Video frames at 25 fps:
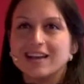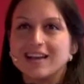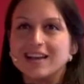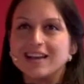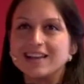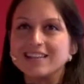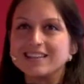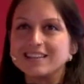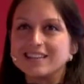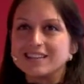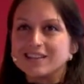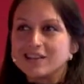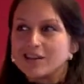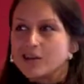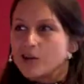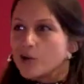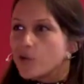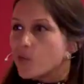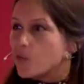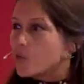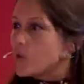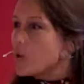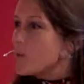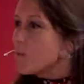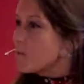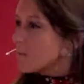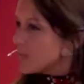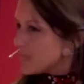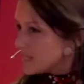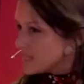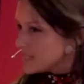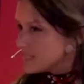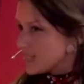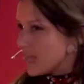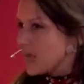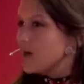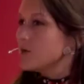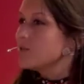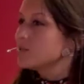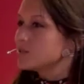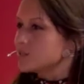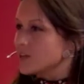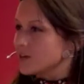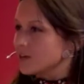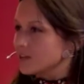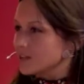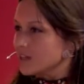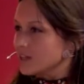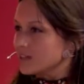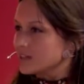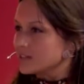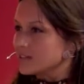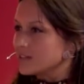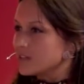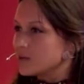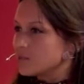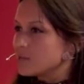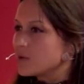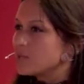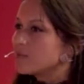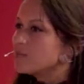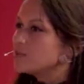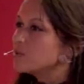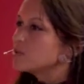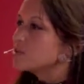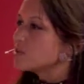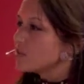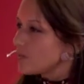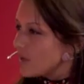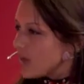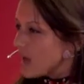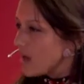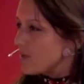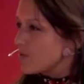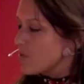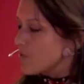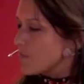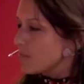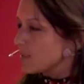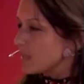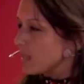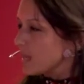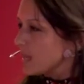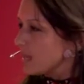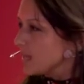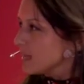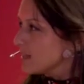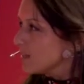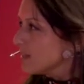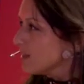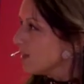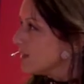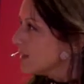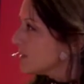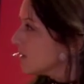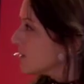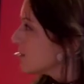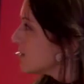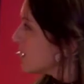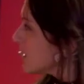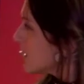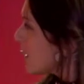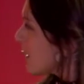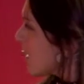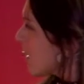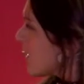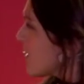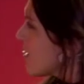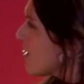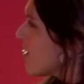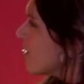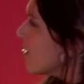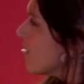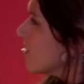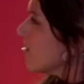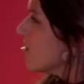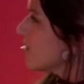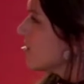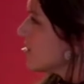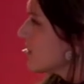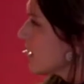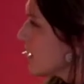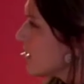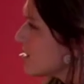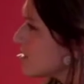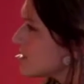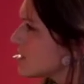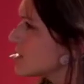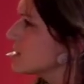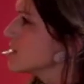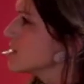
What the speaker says: And we miss out on it. But if you don't have a plan, they're like, oh, that's